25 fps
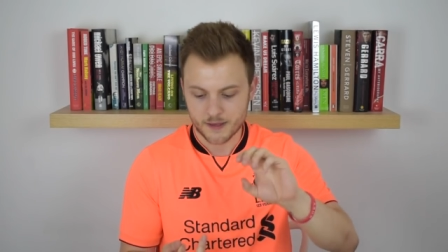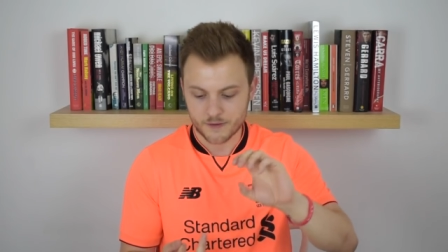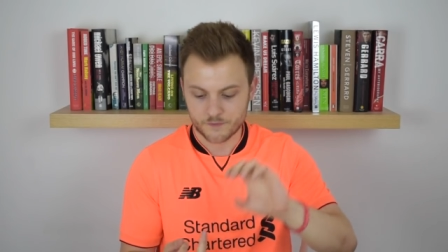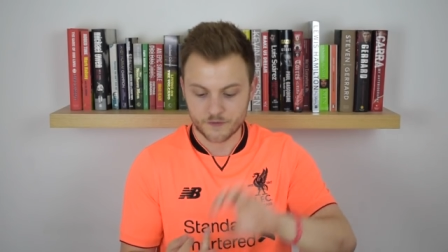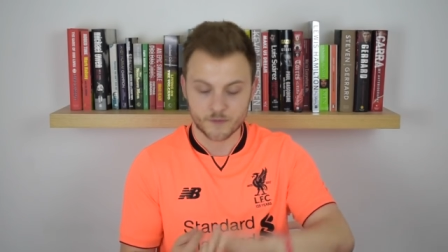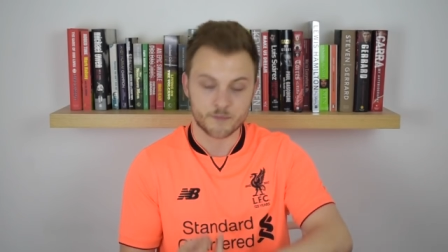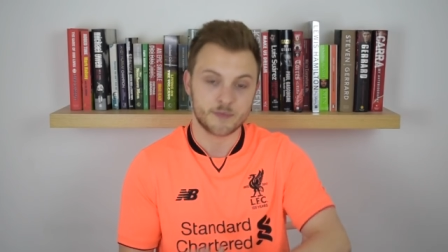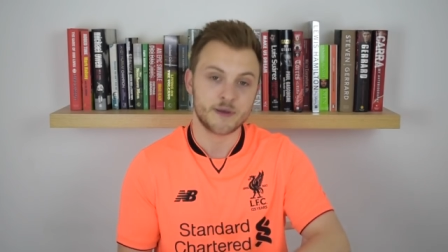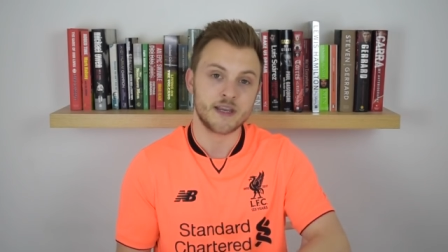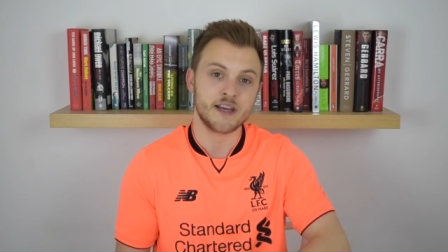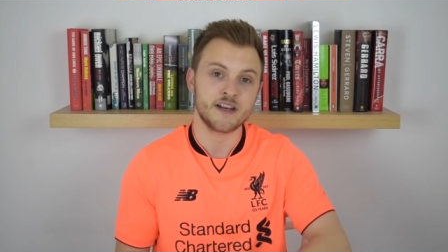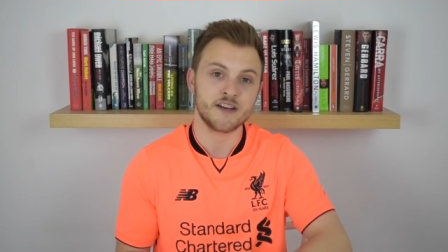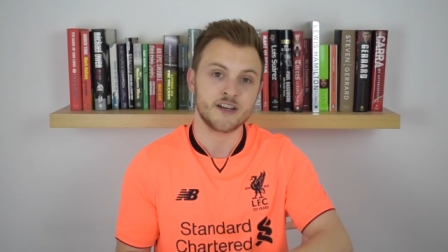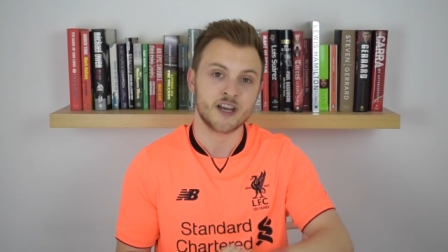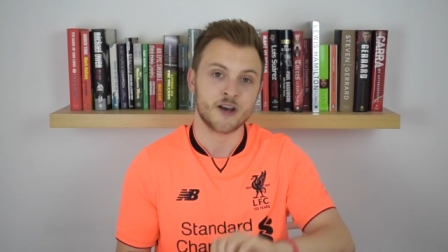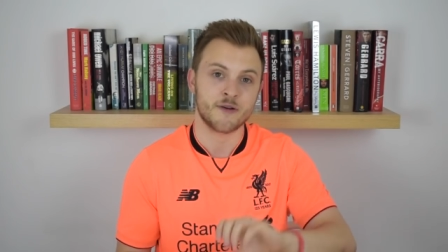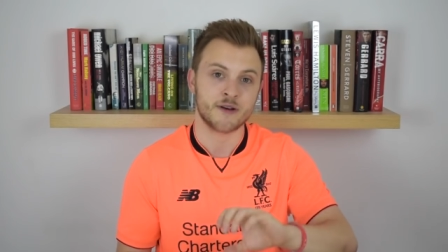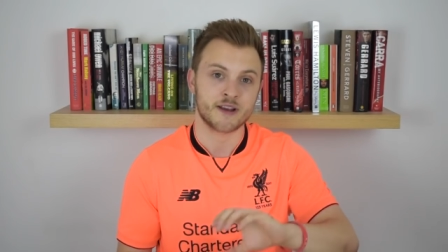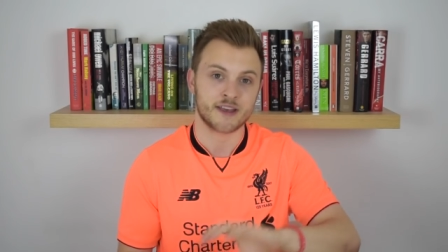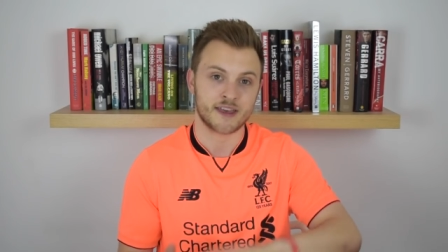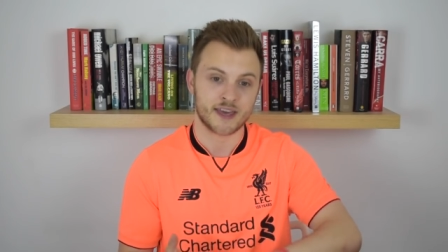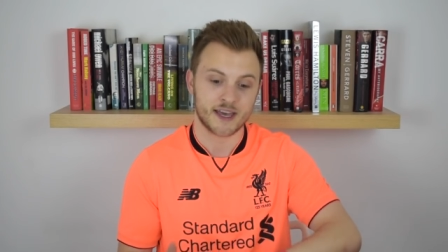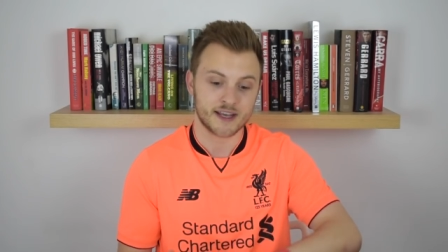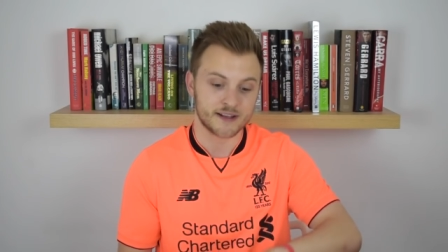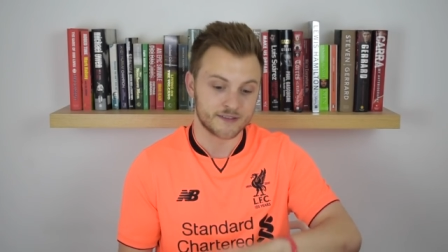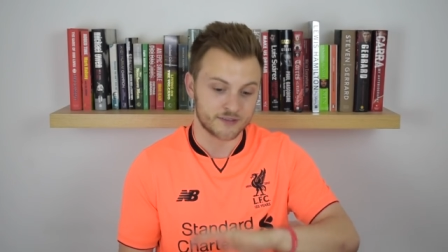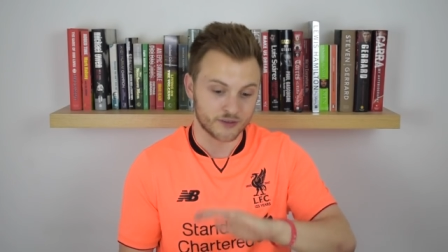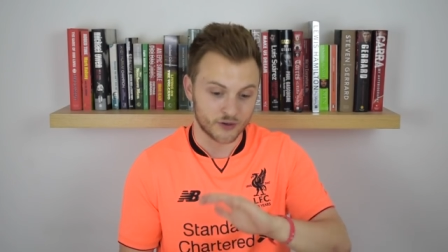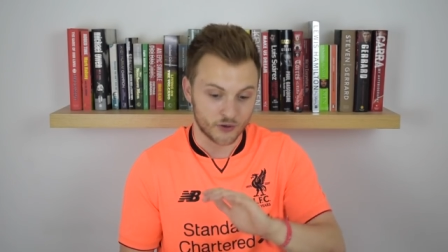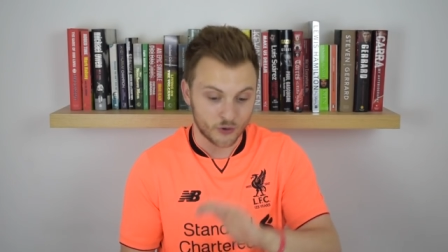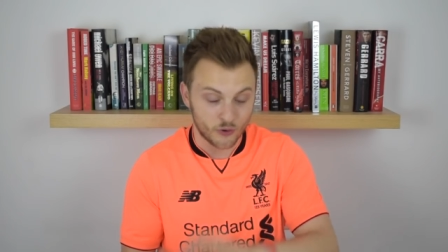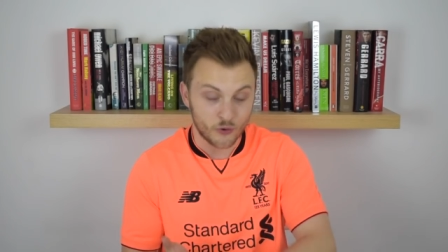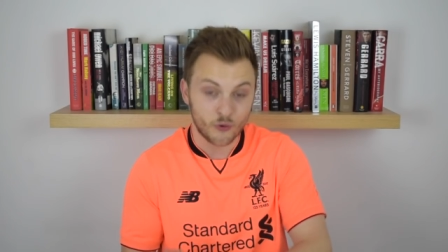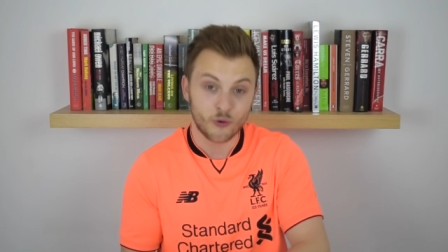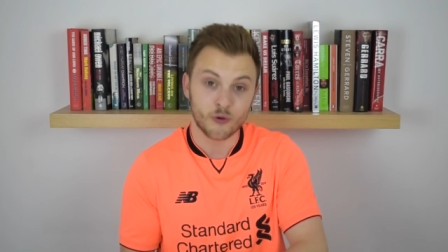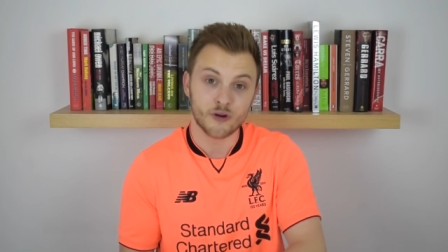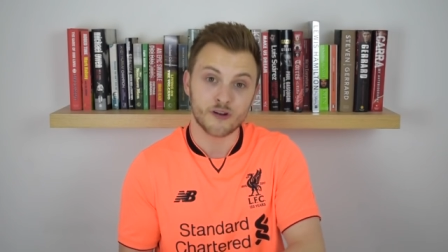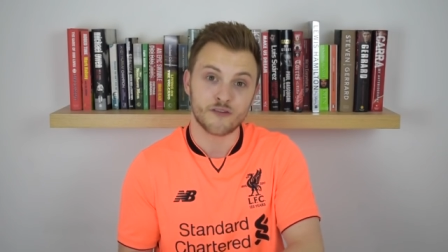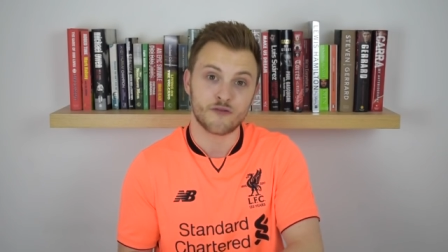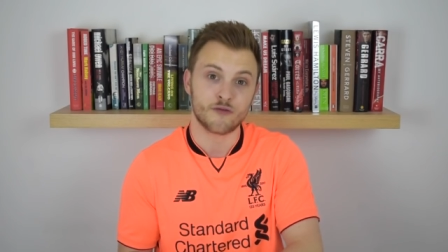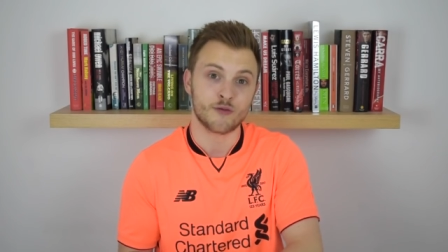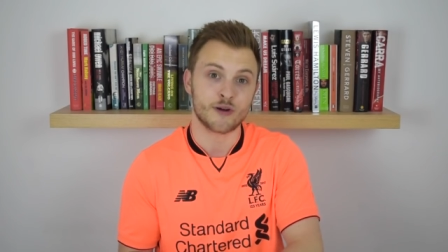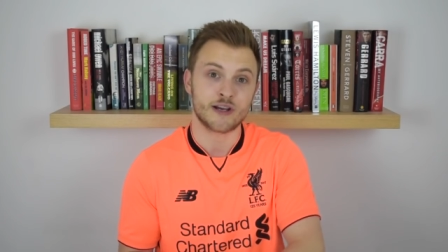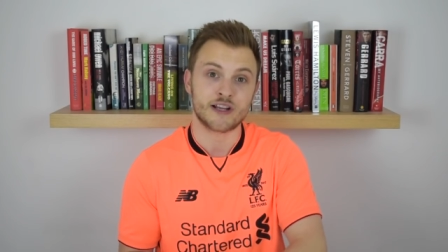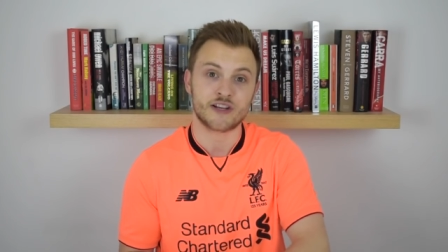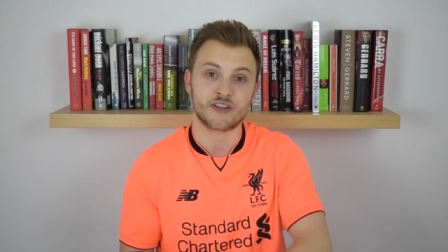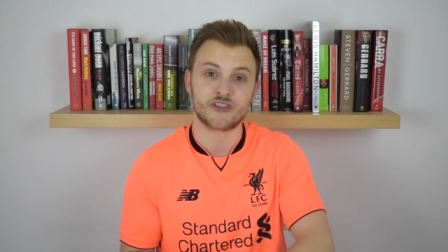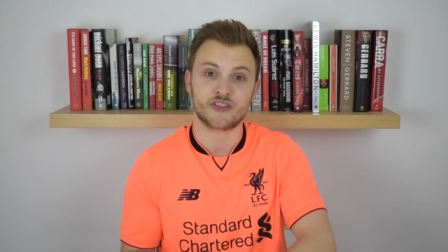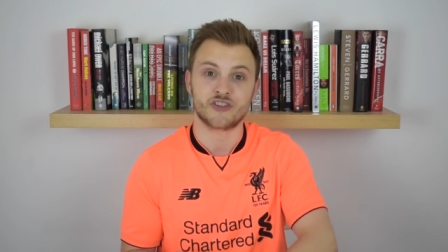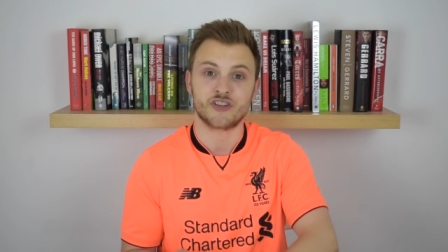Fabinho and Keita, all of
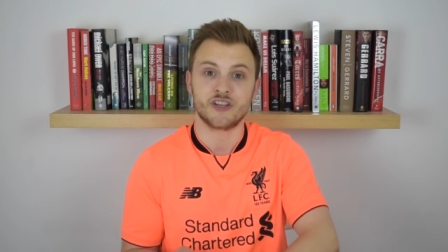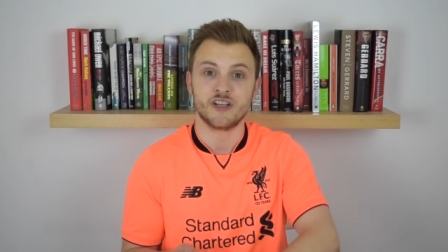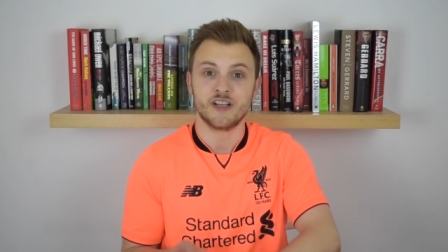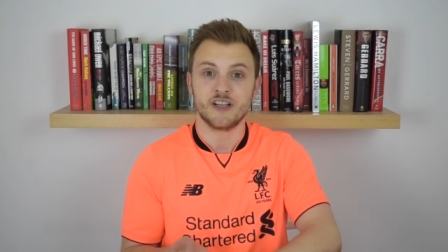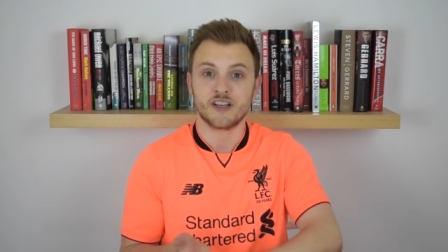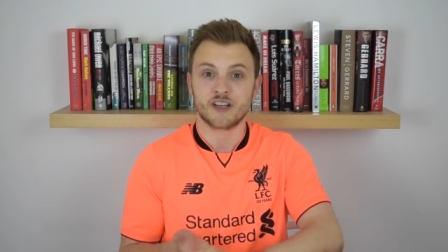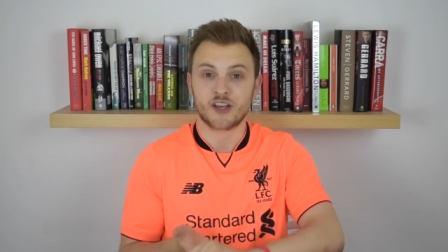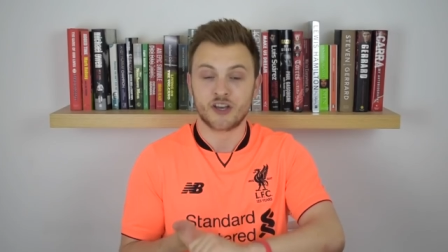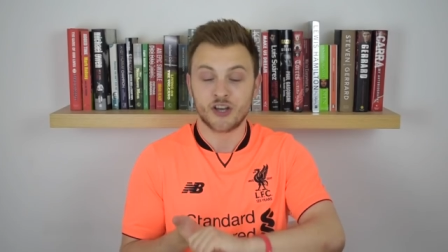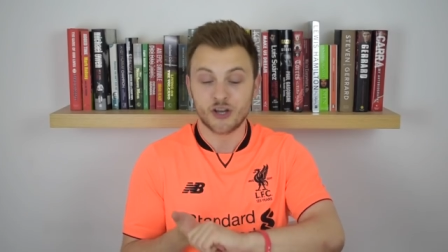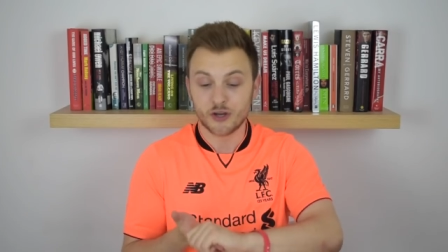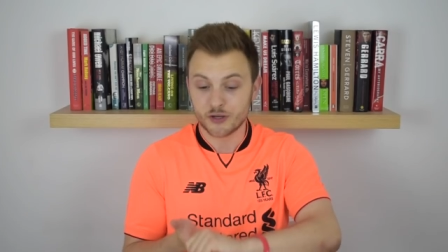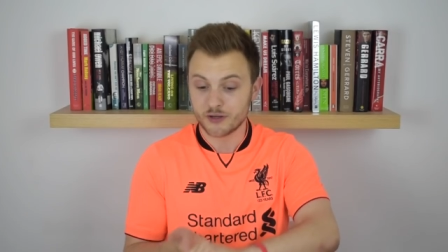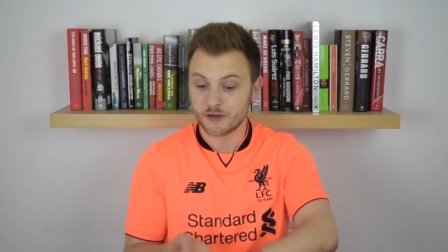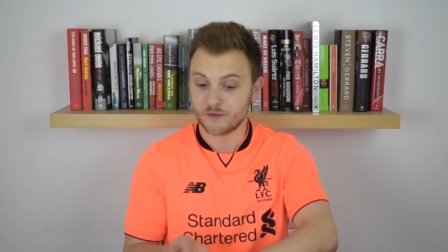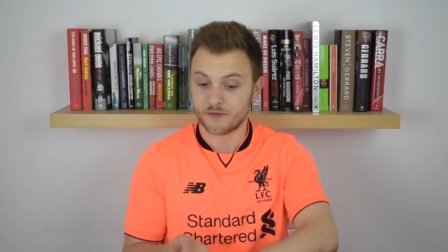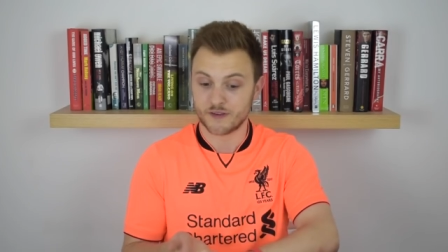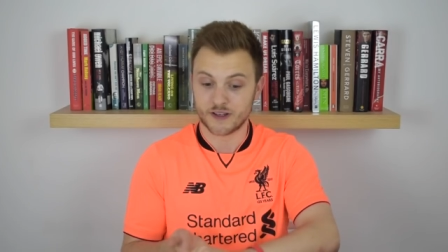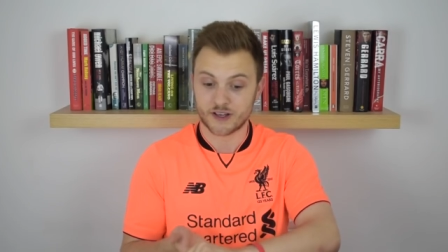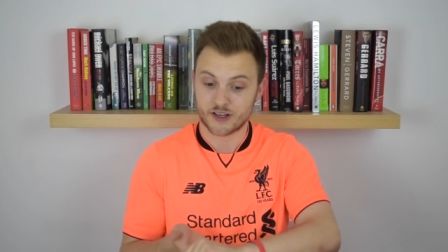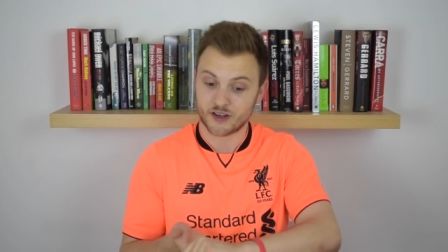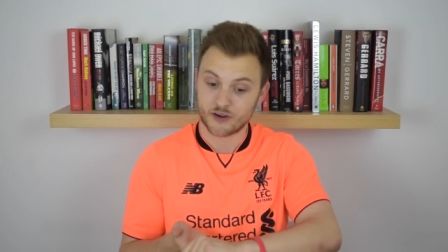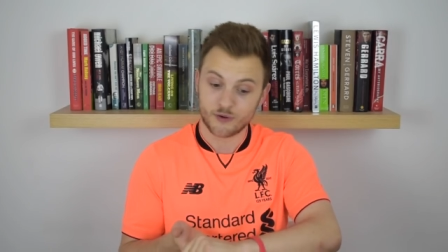which could have